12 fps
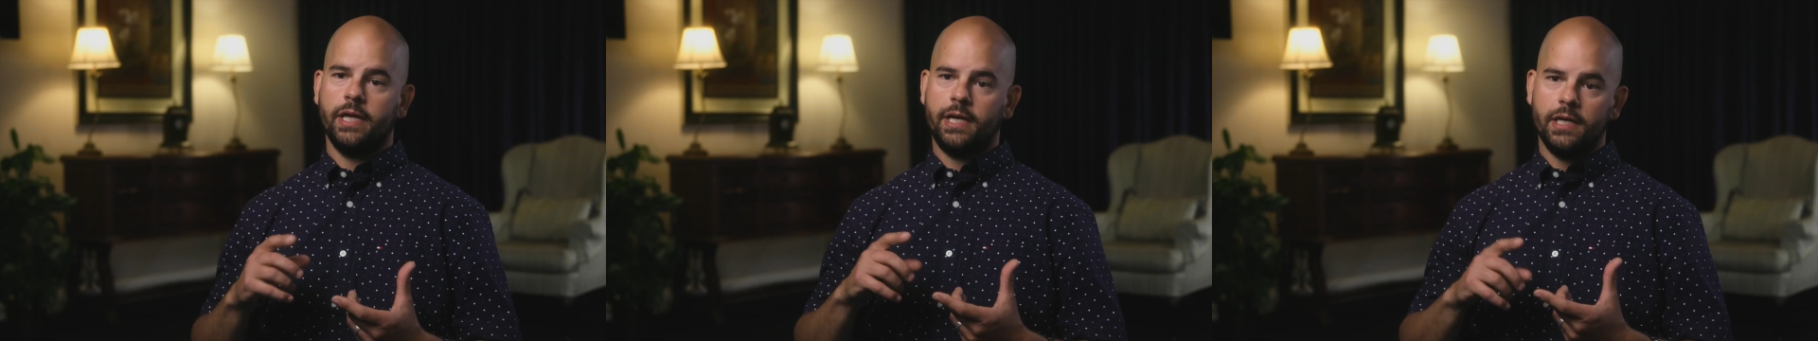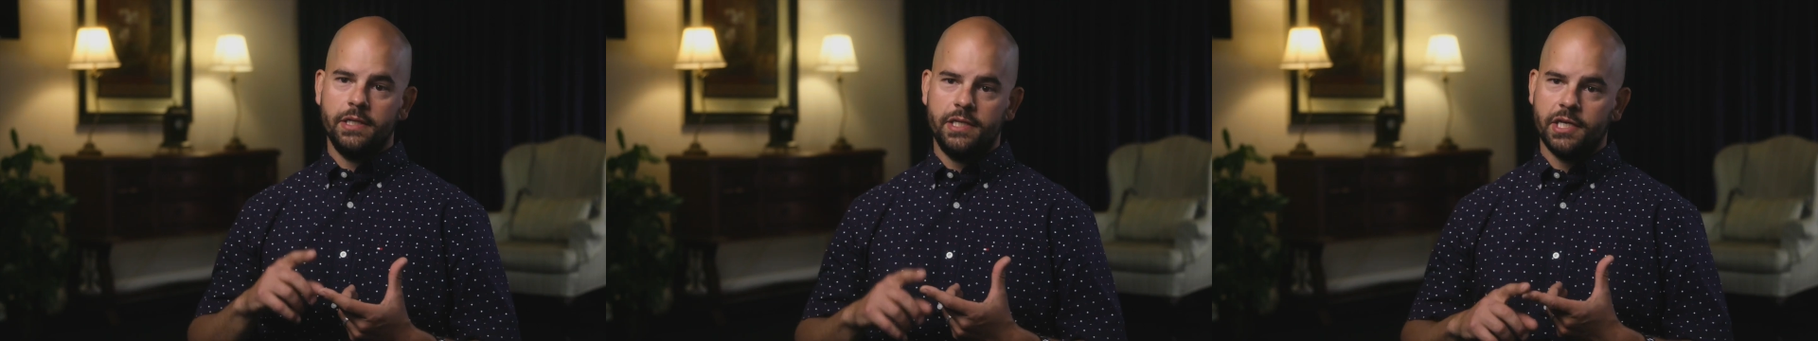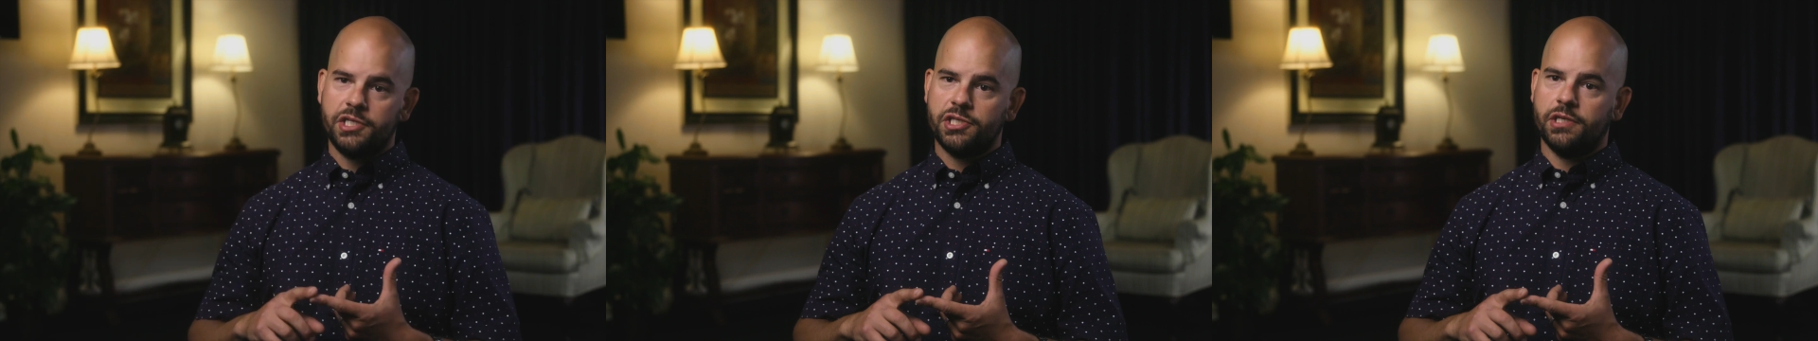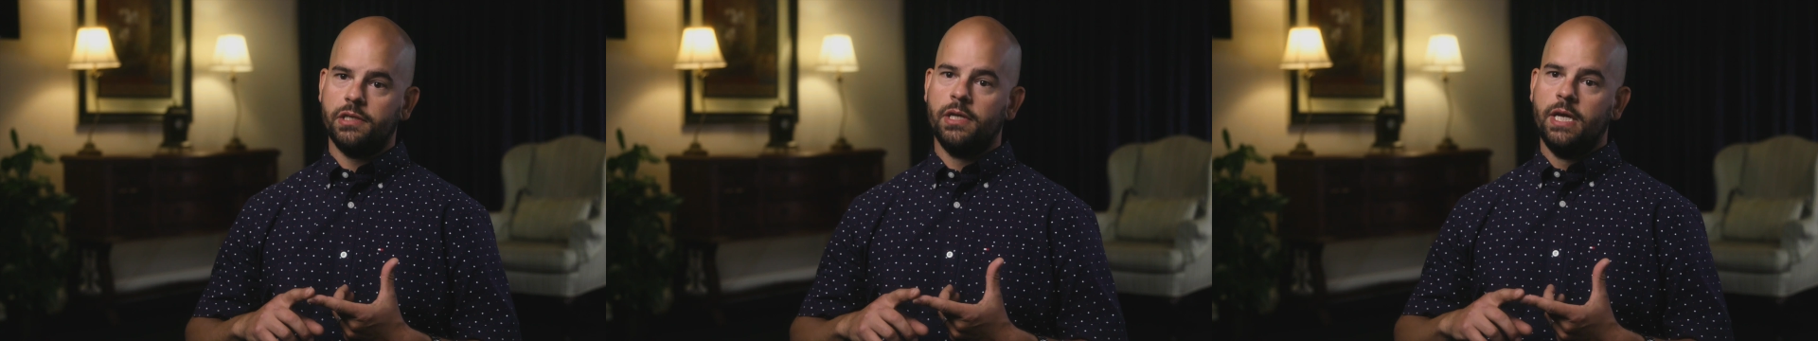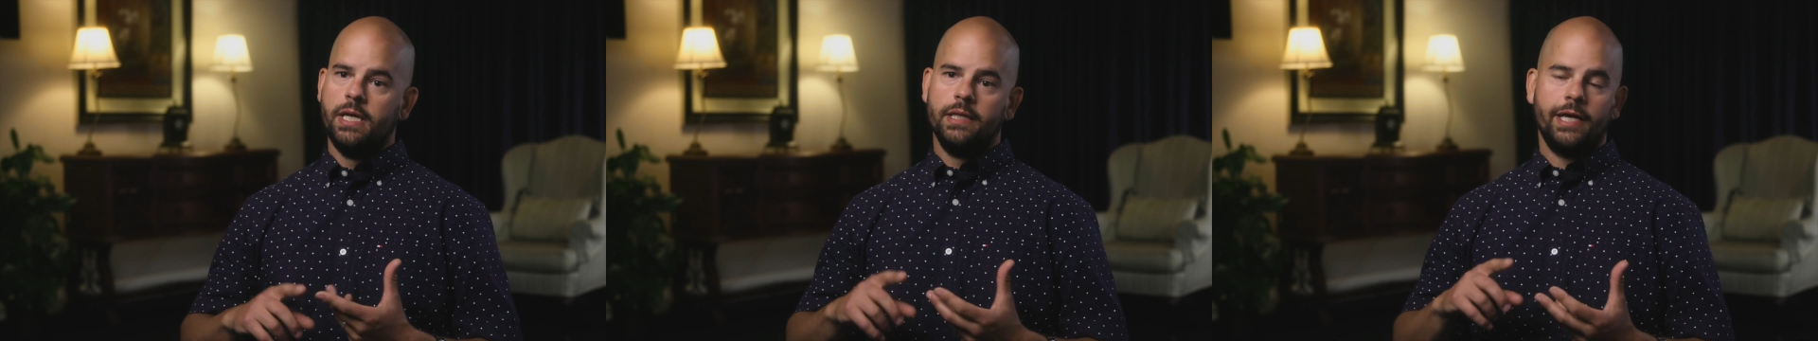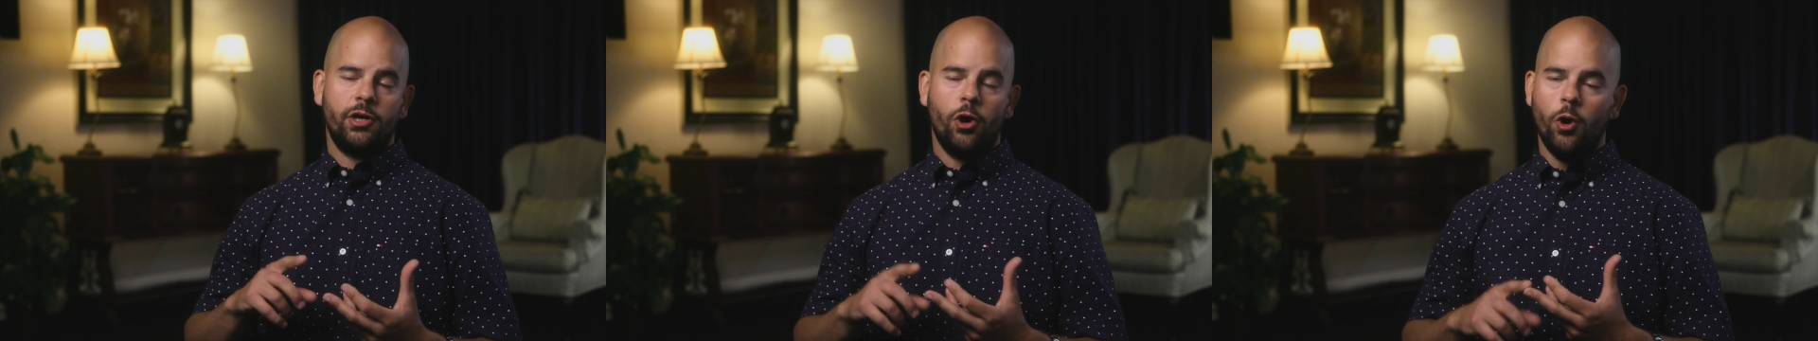like addiction,
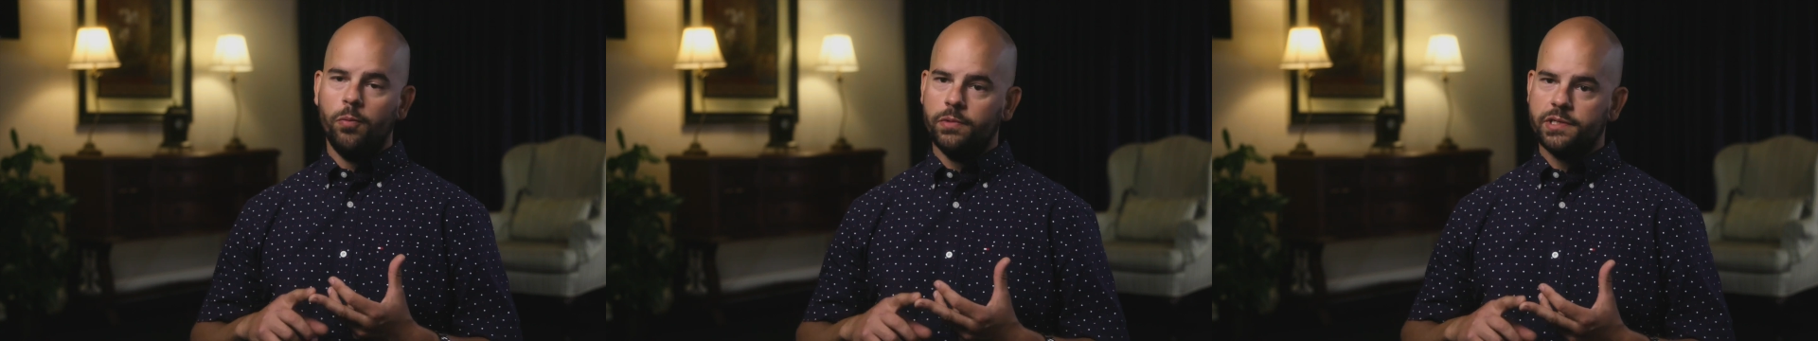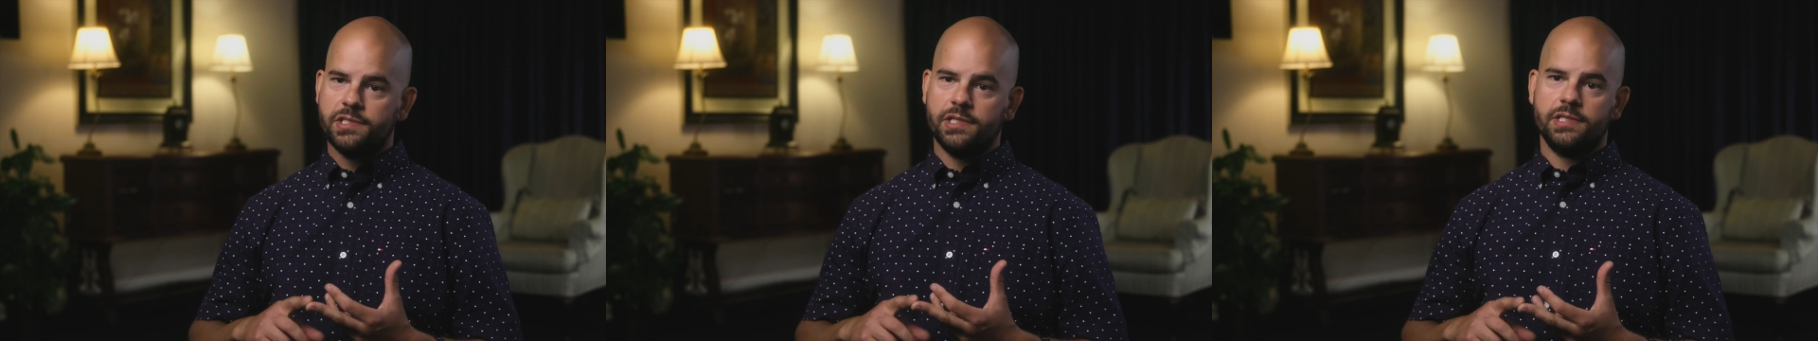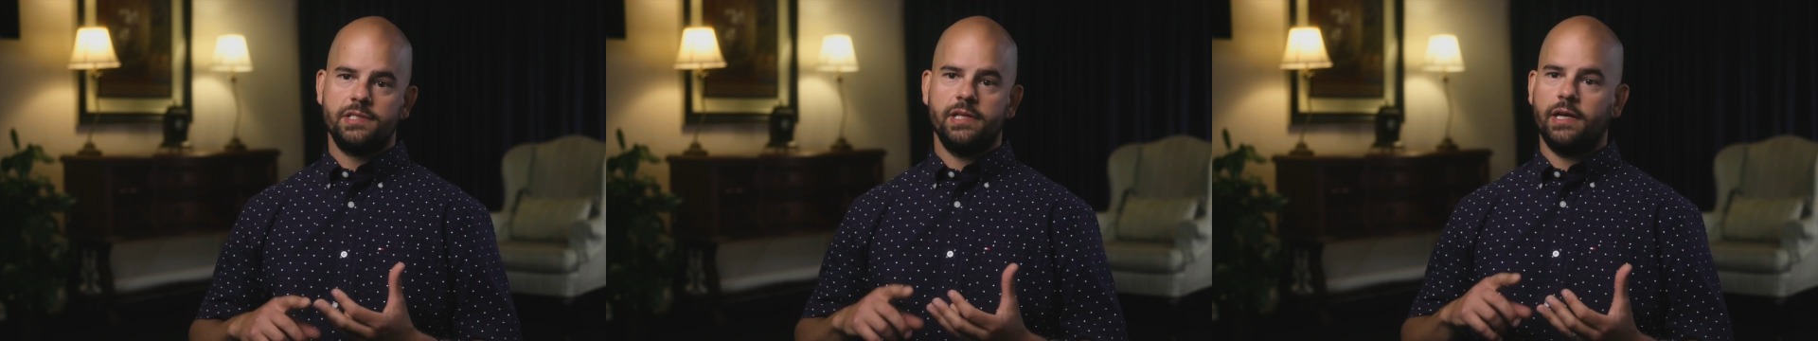like homelessness,